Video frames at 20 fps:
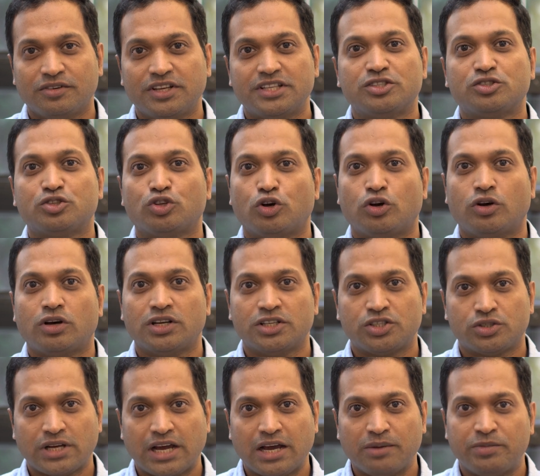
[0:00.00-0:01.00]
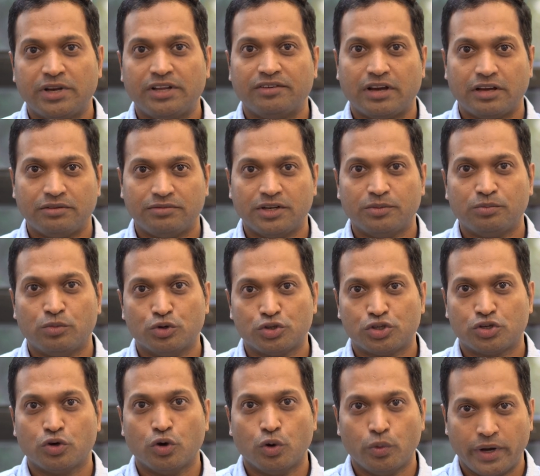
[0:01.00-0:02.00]
which saw a sharp revival
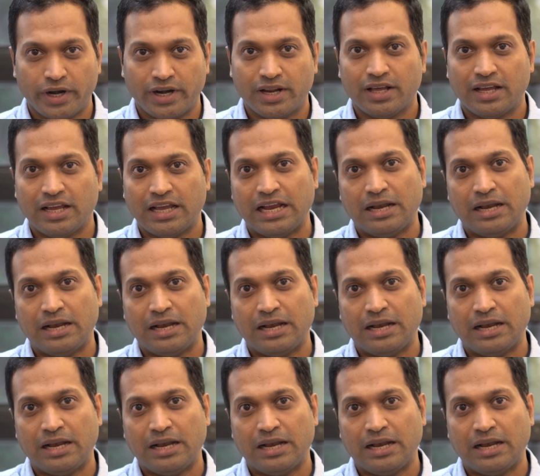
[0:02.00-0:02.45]
post-COVID,